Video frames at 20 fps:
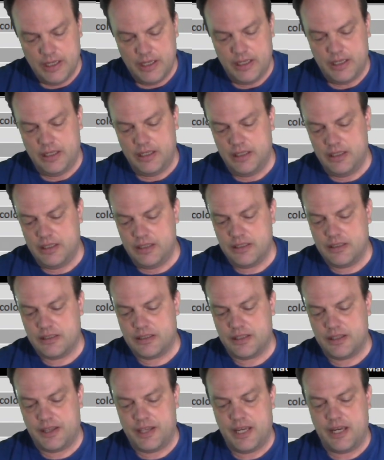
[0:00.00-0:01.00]
is
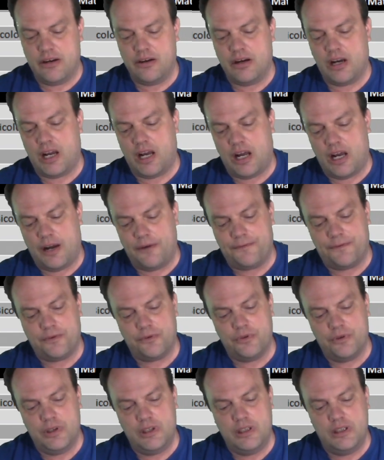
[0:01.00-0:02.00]
they're
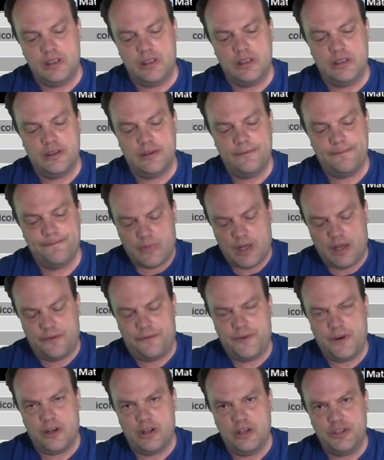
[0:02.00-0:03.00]
offering a
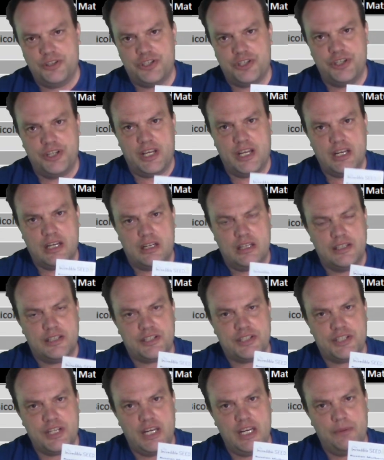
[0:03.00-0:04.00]
fairly genetically
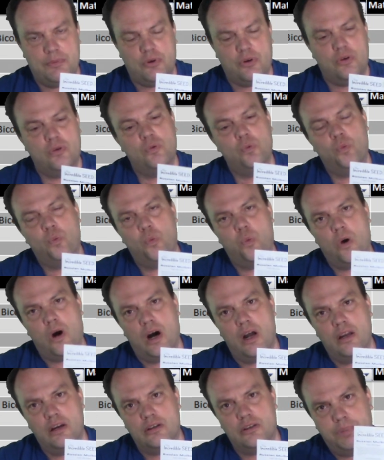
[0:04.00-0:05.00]
stable
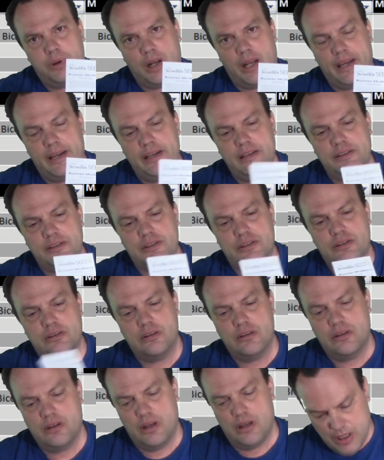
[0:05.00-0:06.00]
wild plants,
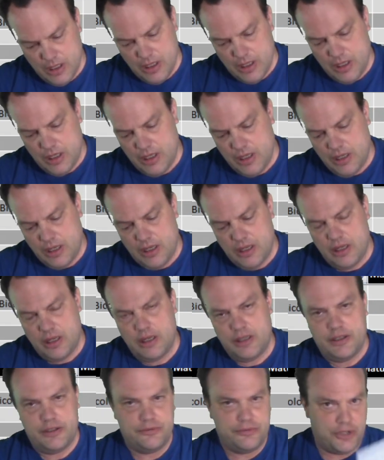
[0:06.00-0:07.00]

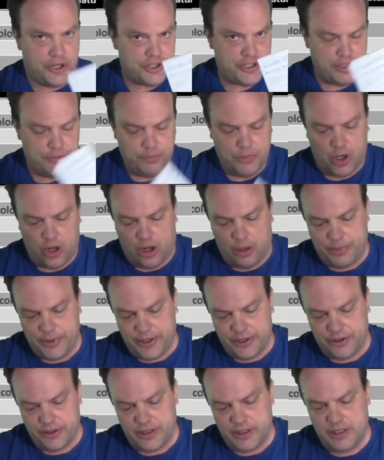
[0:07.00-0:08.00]
the Russian
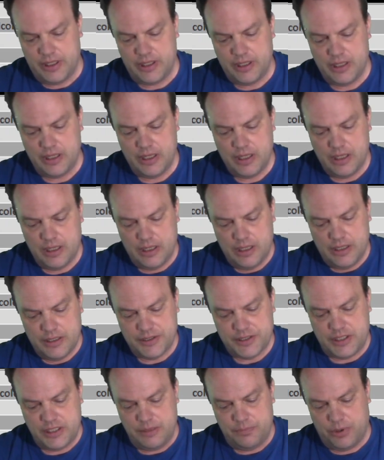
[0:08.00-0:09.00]
mulberry,
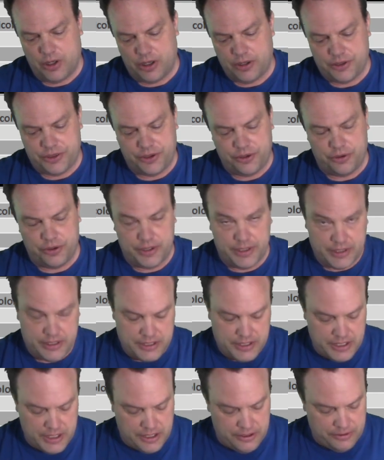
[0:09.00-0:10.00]
sea buckthorn,
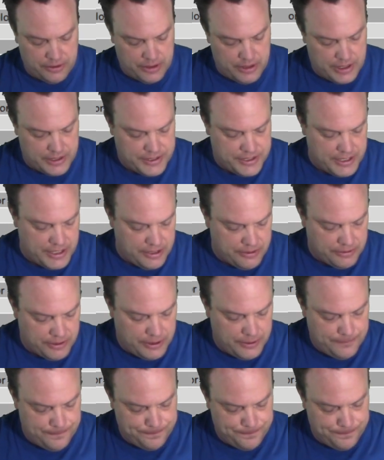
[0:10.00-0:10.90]
etc., etc.